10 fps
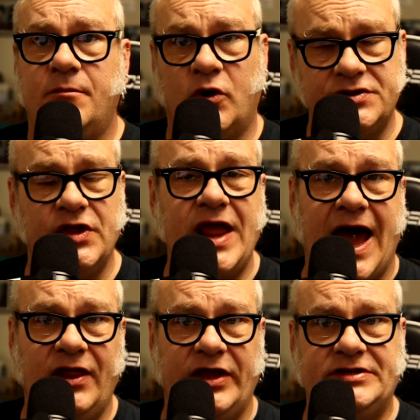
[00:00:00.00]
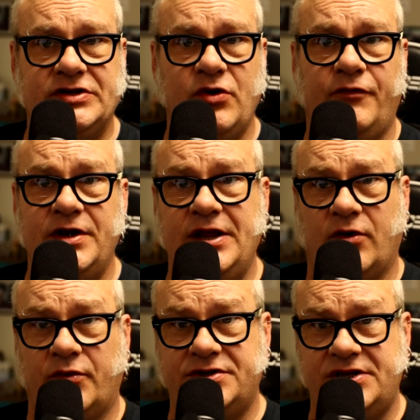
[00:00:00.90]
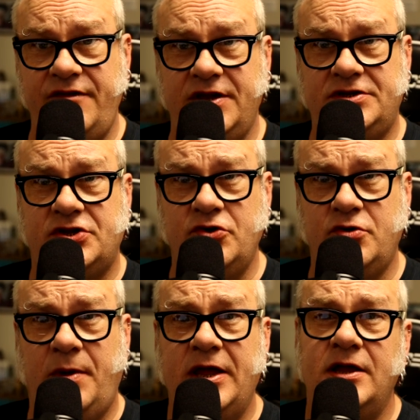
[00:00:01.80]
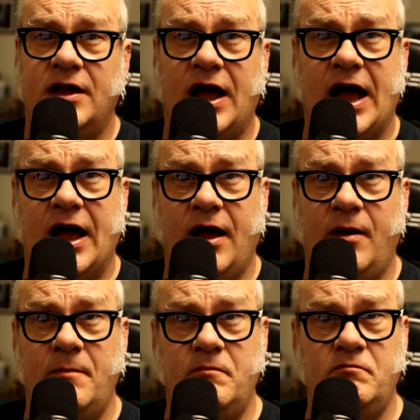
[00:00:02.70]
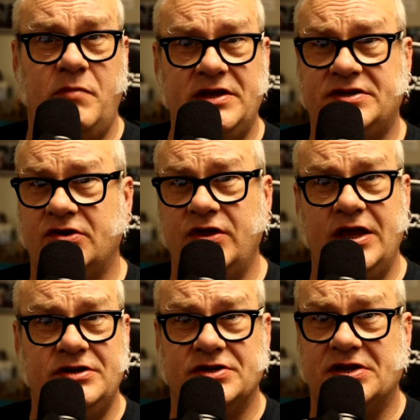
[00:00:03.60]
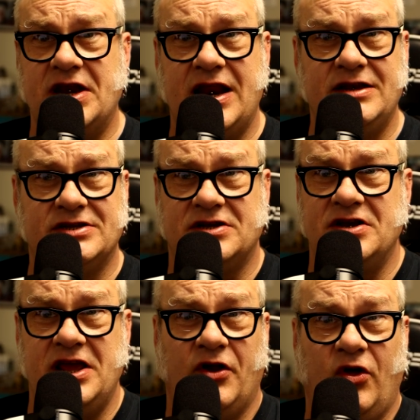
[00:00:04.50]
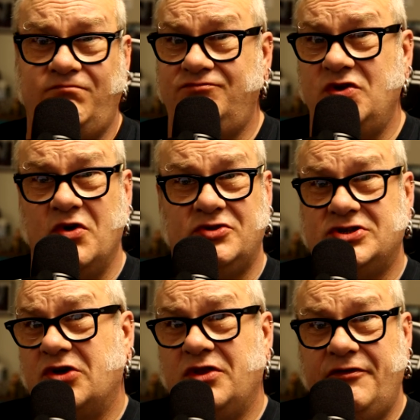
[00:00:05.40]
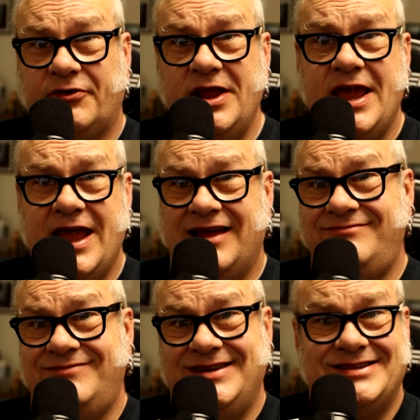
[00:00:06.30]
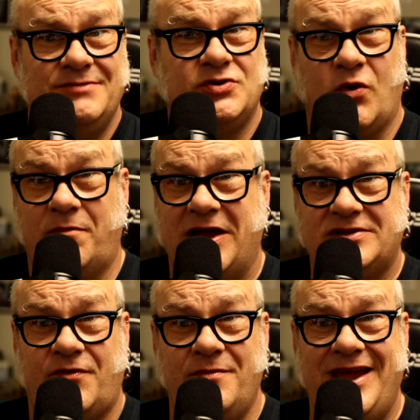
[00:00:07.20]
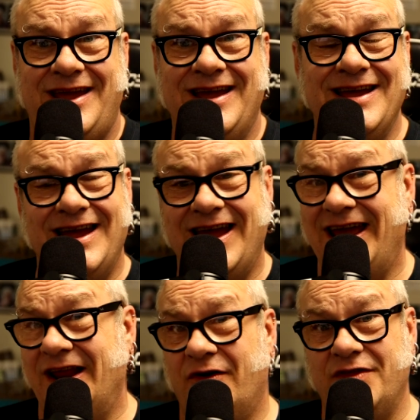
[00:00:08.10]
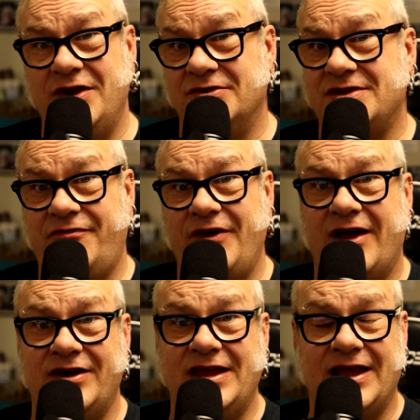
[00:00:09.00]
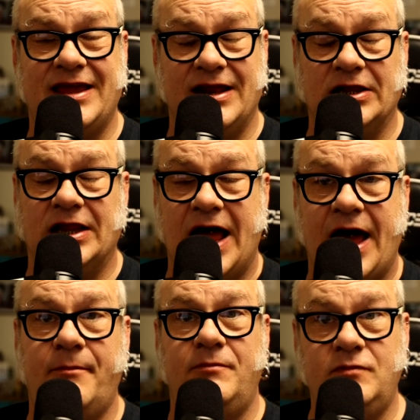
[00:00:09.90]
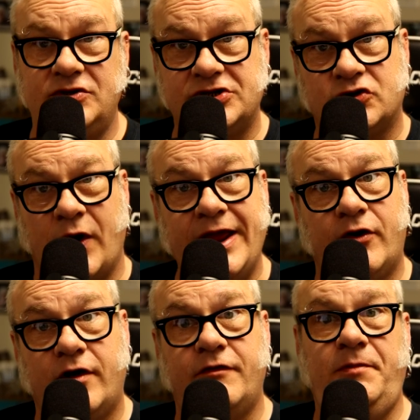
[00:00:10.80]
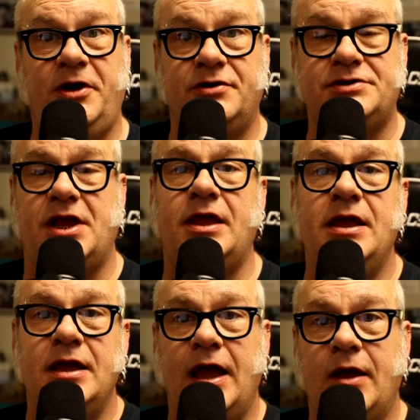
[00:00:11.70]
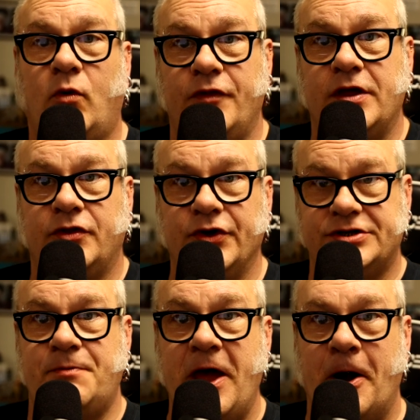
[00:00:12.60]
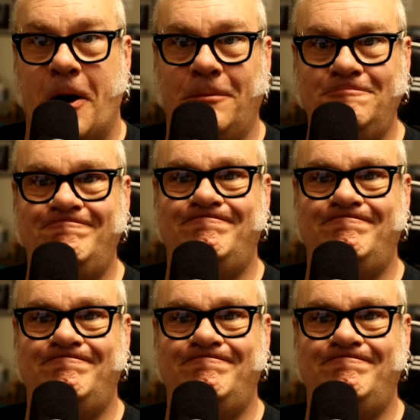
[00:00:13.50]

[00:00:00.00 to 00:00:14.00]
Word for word: Personally, I like to do it with a needle receiving tube, um, basically just a, just a needle, do it totally freehand. It seems to work best for me, and over the years I found it, I get a lot straighter of a piercing and one that looks better.